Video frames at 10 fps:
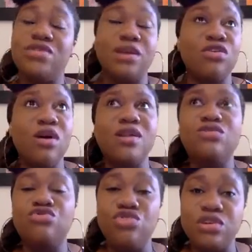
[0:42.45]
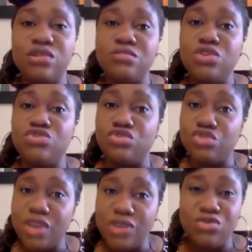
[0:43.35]
or that God instructed me to
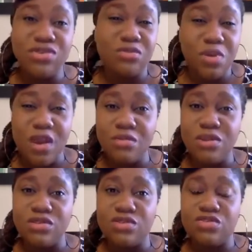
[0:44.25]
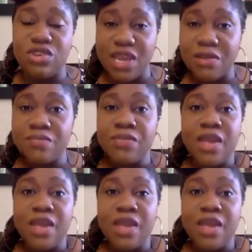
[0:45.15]
create or inspired me to create.